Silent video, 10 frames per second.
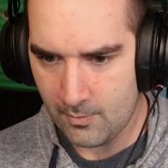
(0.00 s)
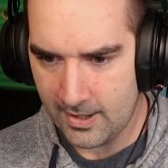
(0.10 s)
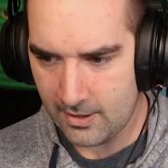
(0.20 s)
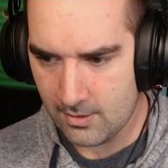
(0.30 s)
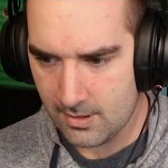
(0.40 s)

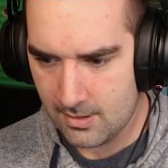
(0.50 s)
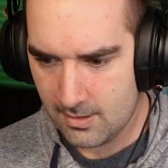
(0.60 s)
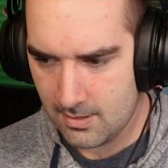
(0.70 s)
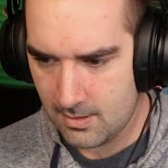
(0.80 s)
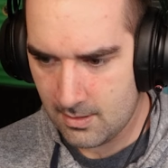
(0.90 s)
Where?
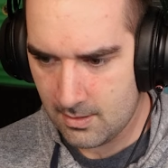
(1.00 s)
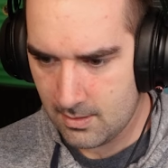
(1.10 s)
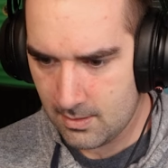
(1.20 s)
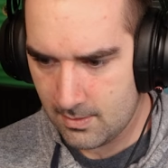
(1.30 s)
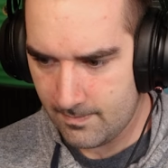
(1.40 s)

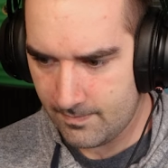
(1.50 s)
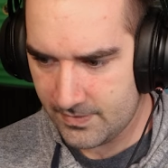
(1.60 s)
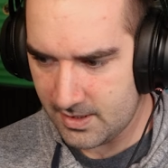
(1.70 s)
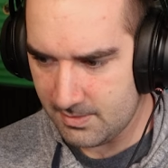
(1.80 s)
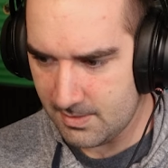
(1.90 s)

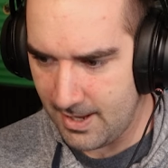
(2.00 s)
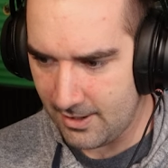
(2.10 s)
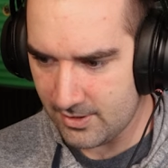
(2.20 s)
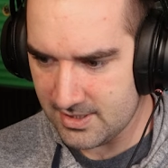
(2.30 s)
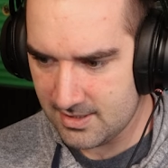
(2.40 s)
Give me the
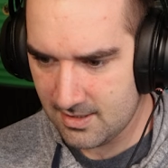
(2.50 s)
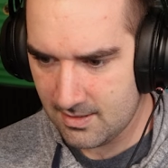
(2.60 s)
batteries.